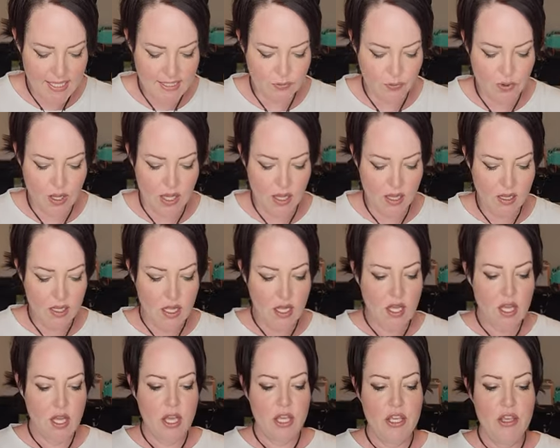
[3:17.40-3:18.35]
as well,
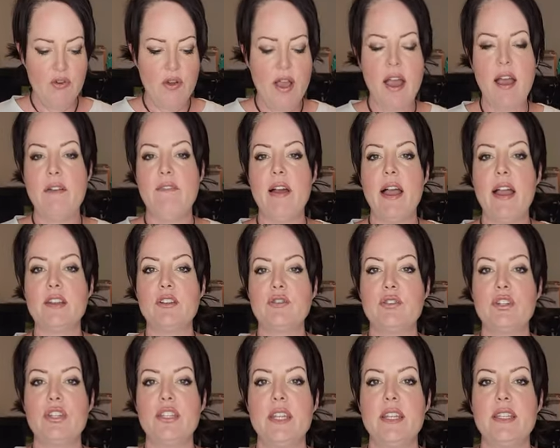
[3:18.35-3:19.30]
you have
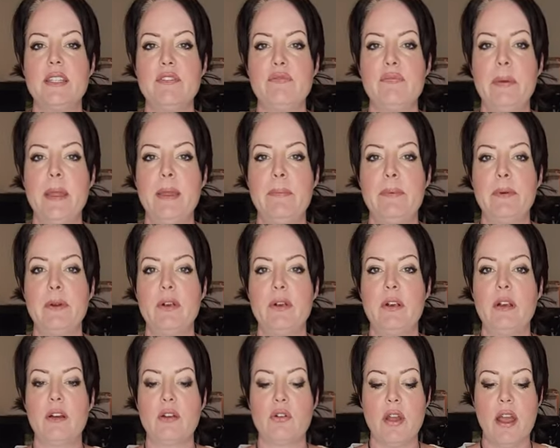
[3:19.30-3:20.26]
extra sheets of
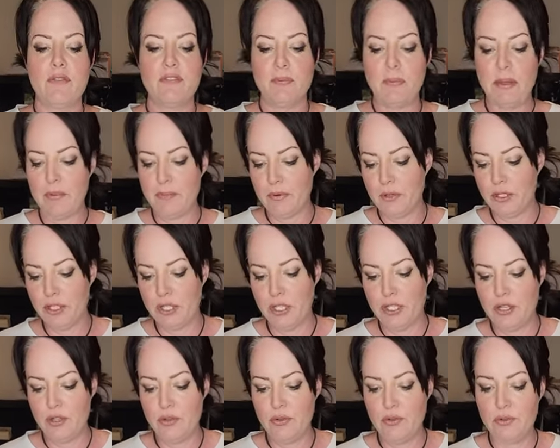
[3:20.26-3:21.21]
paper, craft paper to
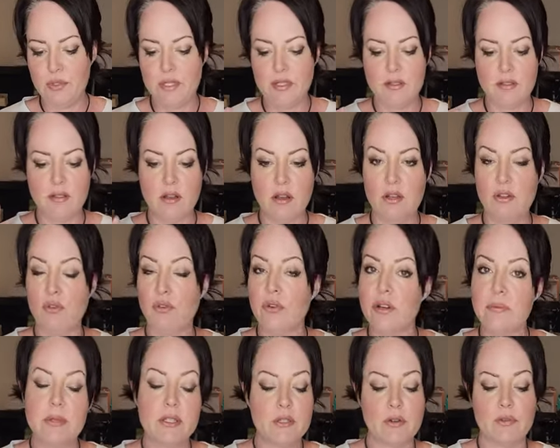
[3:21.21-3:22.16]
use on your
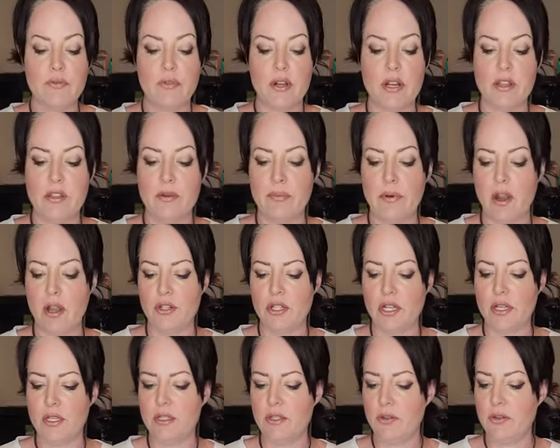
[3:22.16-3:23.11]
ornaments or for another
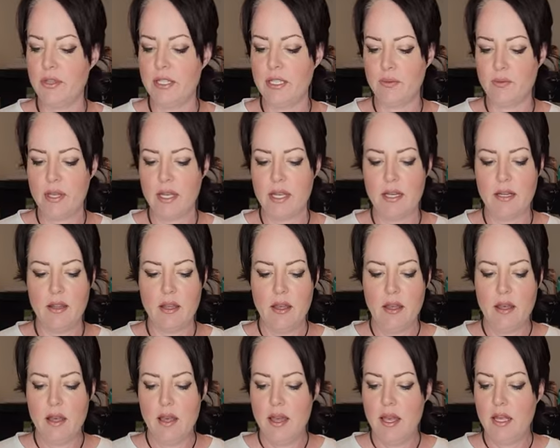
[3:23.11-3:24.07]
project. So this one,
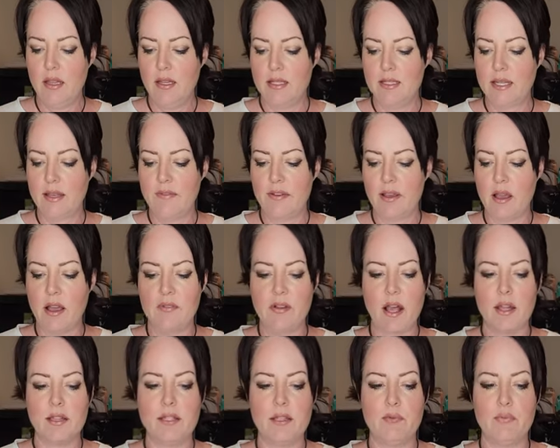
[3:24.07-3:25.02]
it looks like I've
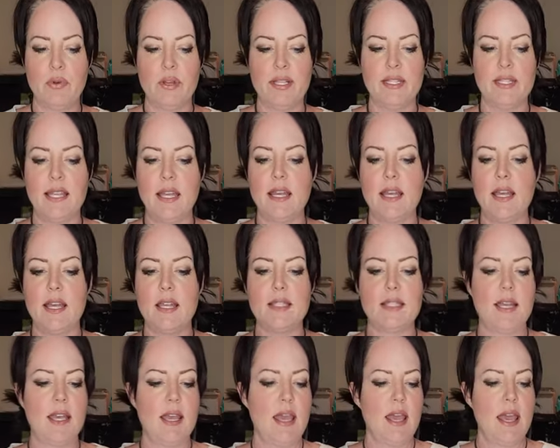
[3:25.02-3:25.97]
got some poinsettias
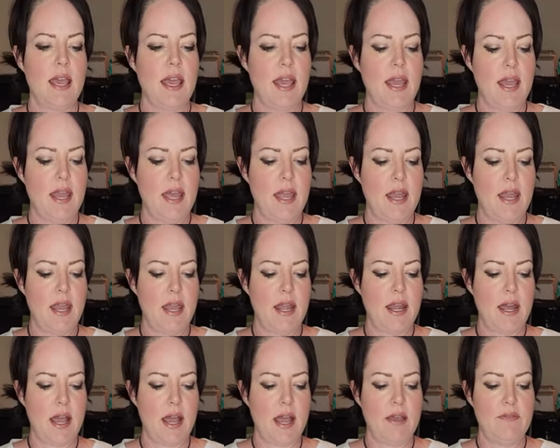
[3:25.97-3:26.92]

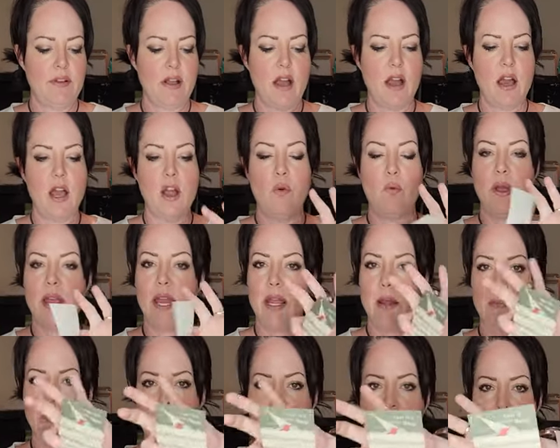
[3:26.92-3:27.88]
and I've got Away in
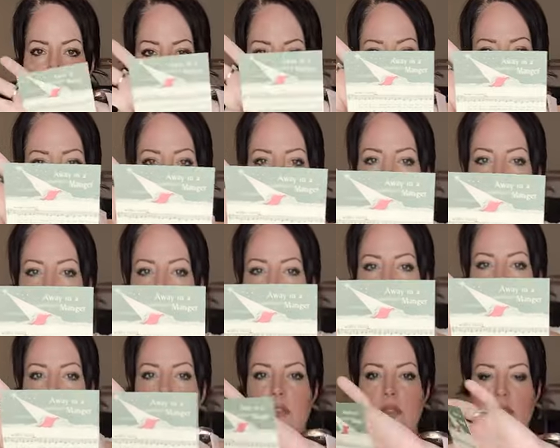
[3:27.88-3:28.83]
a Manger
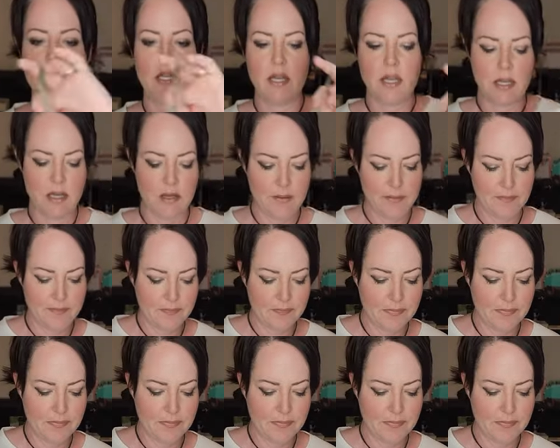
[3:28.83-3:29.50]
little um,